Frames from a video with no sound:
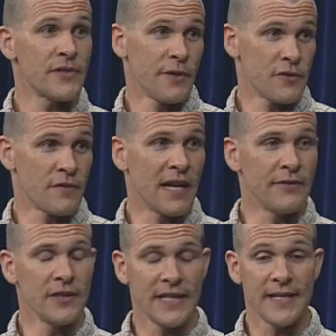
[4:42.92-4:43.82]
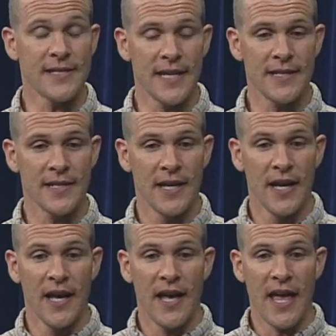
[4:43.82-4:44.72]
self-survival, instinct,
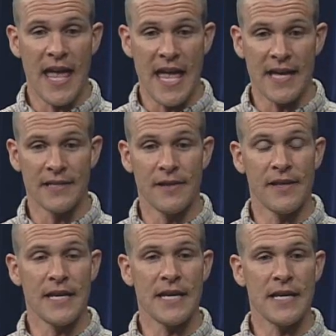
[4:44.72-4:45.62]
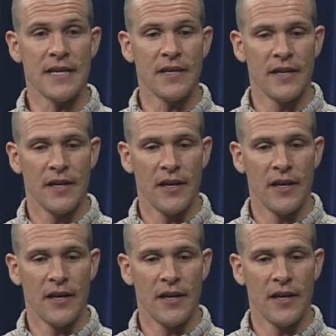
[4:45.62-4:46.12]
and the